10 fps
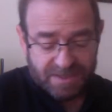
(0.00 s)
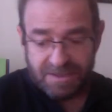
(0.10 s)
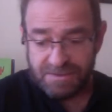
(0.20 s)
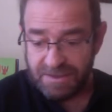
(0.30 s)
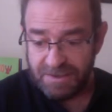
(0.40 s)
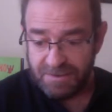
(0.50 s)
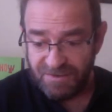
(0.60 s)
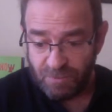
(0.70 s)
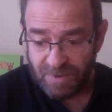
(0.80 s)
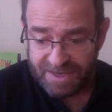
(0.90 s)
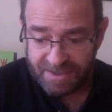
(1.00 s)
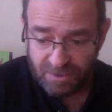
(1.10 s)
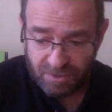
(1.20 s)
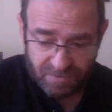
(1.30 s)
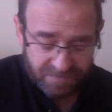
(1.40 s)
here's one
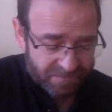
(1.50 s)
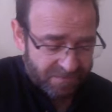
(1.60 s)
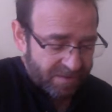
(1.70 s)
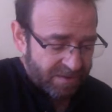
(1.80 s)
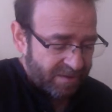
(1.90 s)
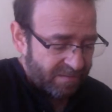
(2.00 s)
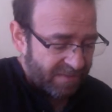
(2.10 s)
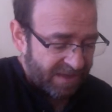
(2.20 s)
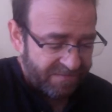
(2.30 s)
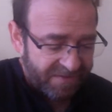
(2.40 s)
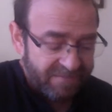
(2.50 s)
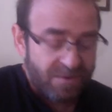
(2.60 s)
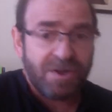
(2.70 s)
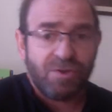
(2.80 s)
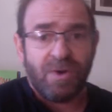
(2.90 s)
of my
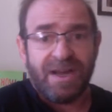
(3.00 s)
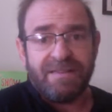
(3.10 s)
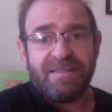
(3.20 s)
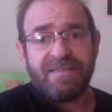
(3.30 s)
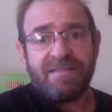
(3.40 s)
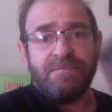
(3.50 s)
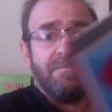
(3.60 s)
favorite ones.